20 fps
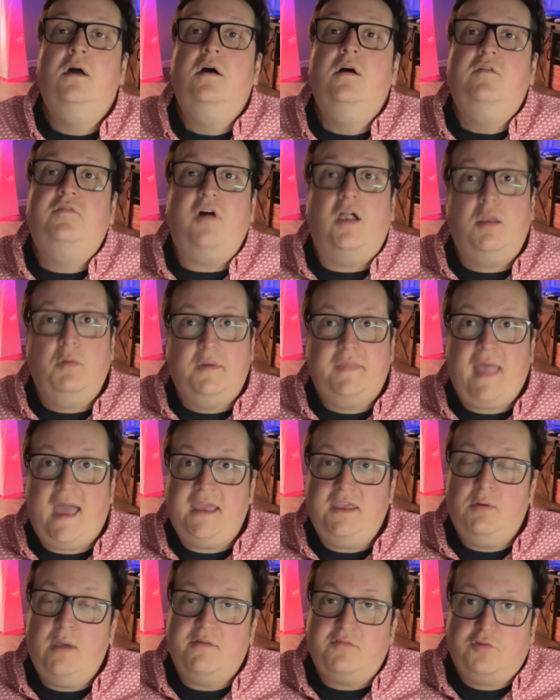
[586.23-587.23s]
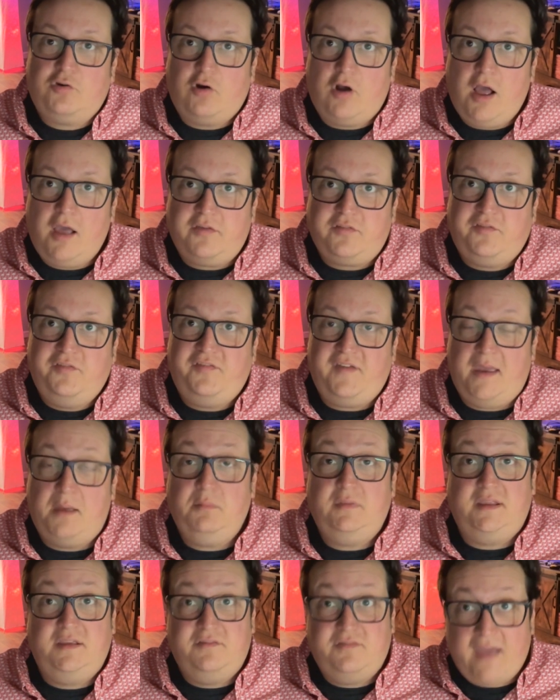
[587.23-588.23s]
Following that, you have Crossed
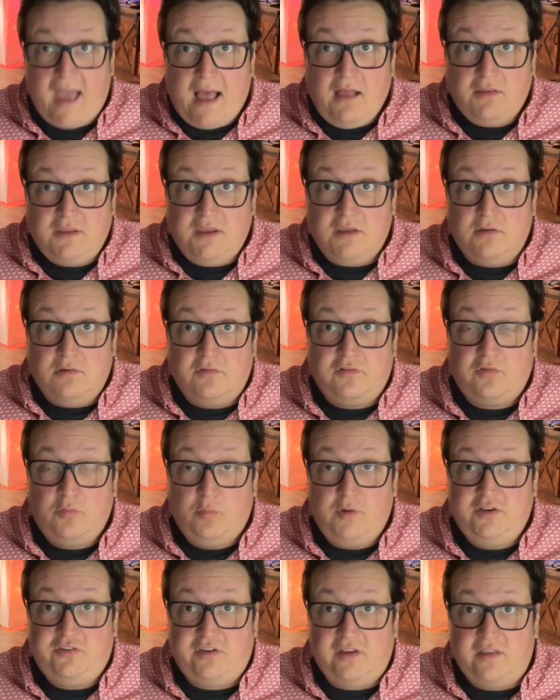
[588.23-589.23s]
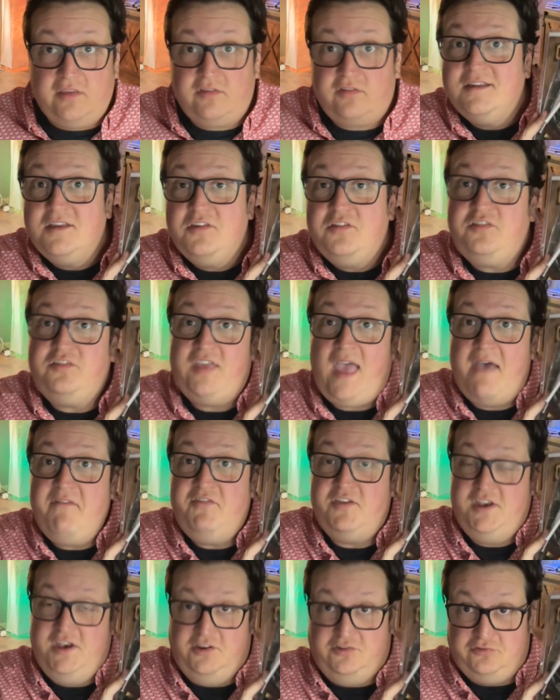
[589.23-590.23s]
Family Values, which is
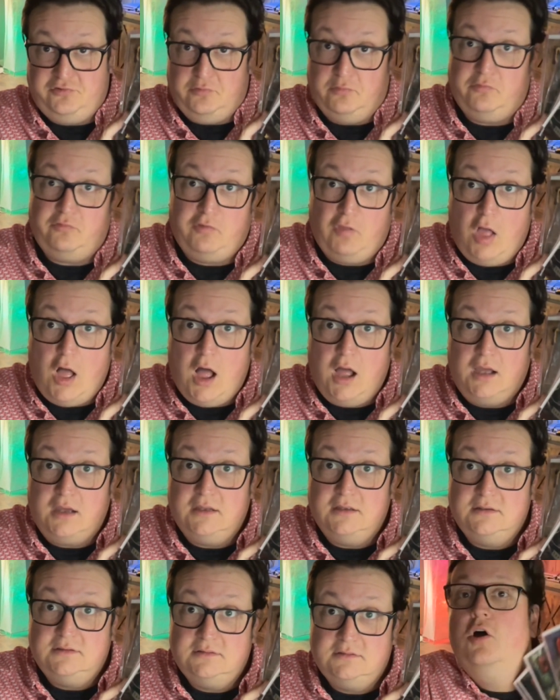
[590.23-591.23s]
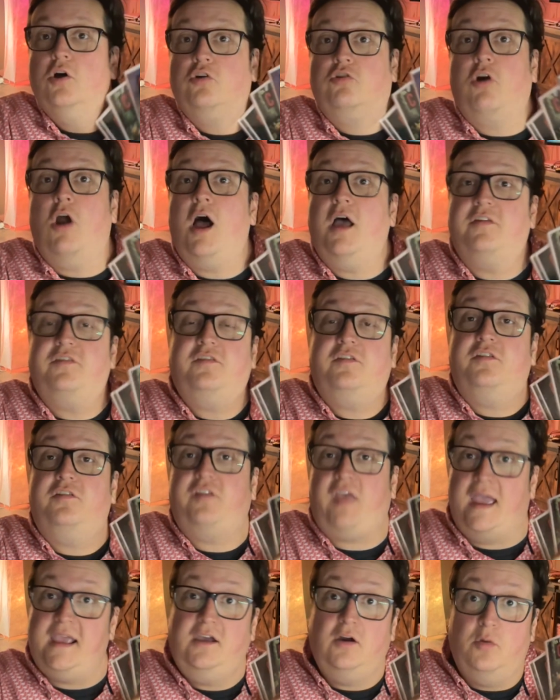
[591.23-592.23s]
7 issues long. Crossed
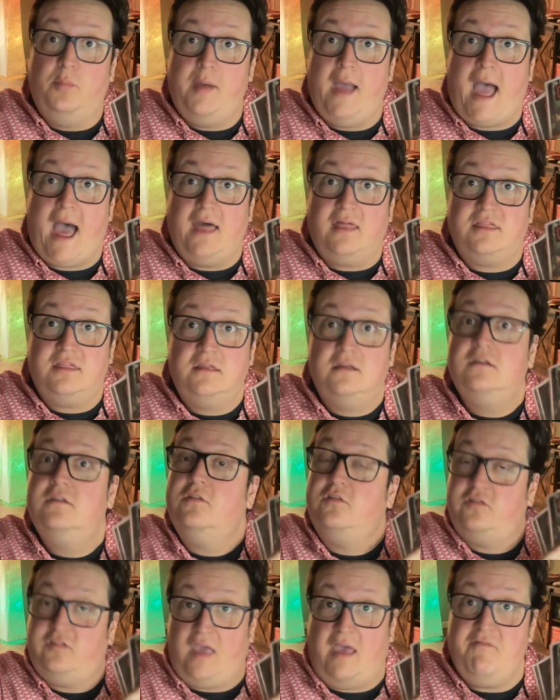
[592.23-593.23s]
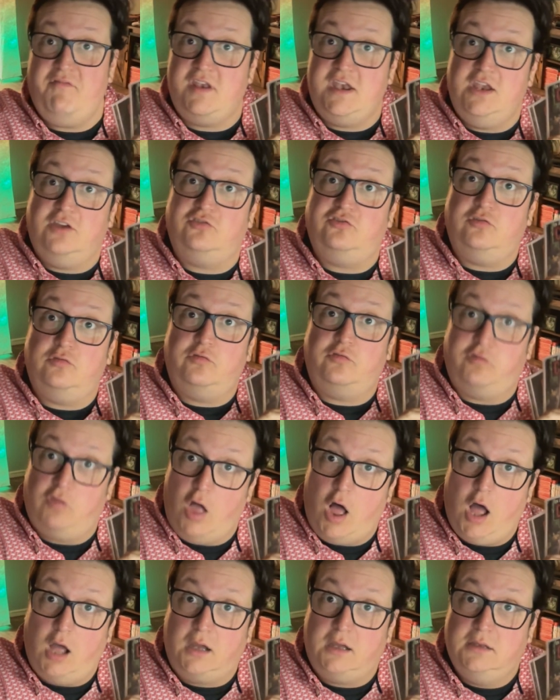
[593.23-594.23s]
Psychopath, 7 issues
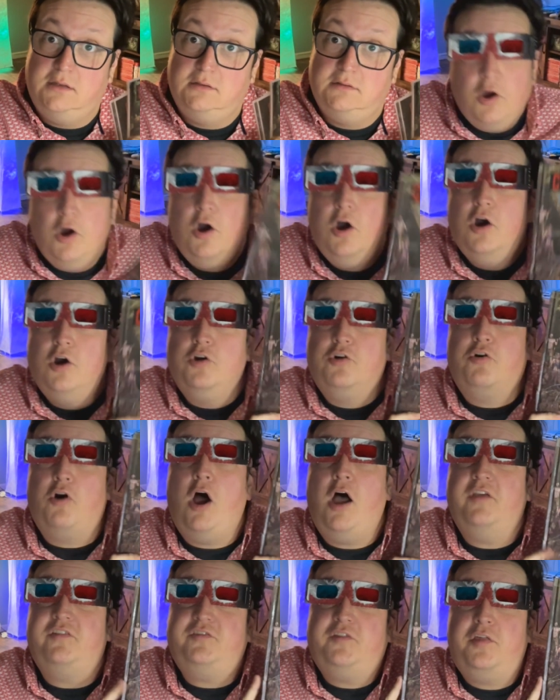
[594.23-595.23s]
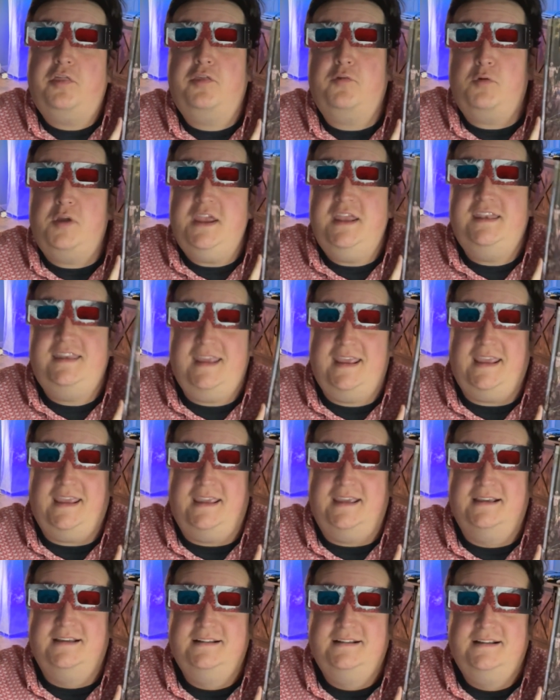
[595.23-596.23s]
long. Crossed
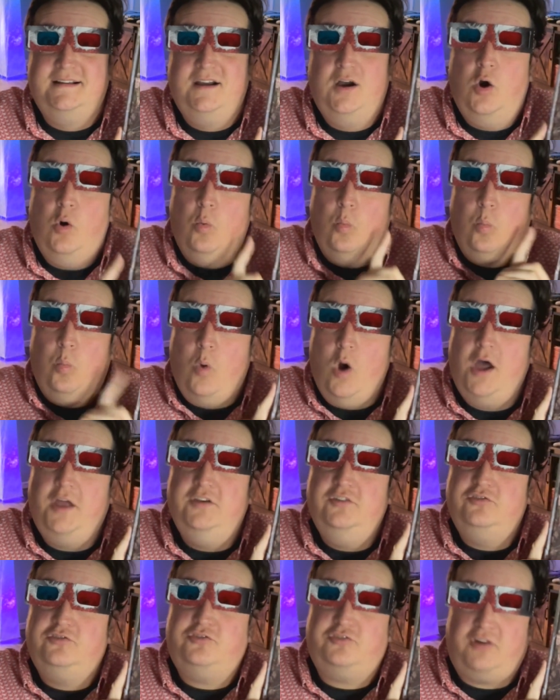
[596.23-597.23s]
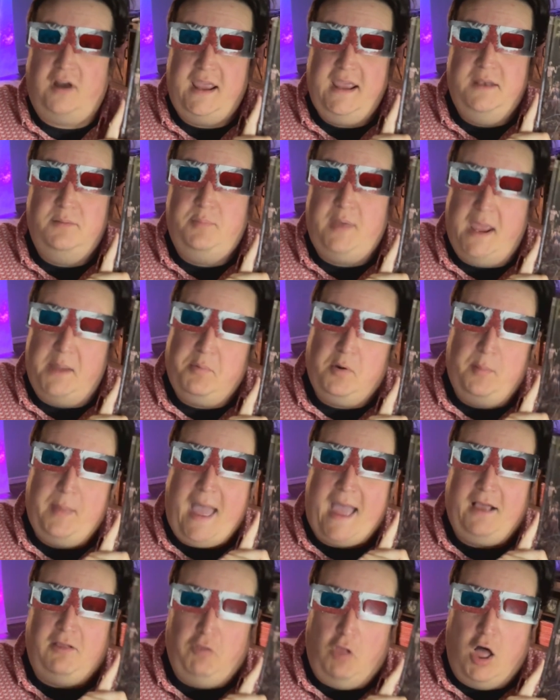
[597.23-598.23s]
3D, 1 trade
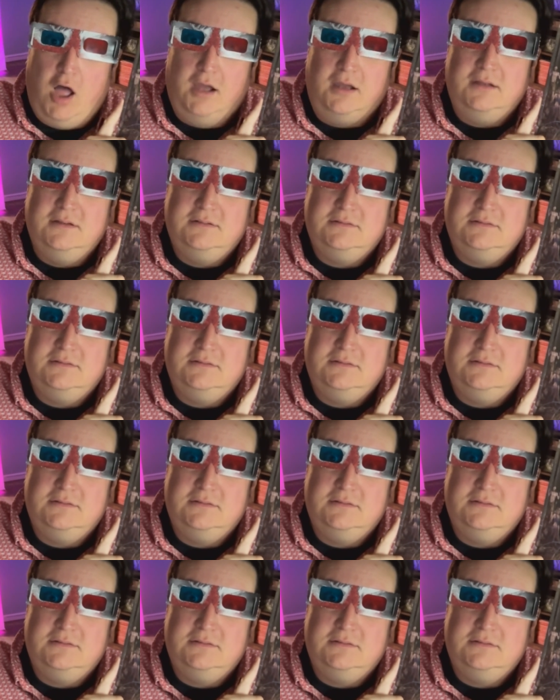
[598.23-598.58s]
paperback long.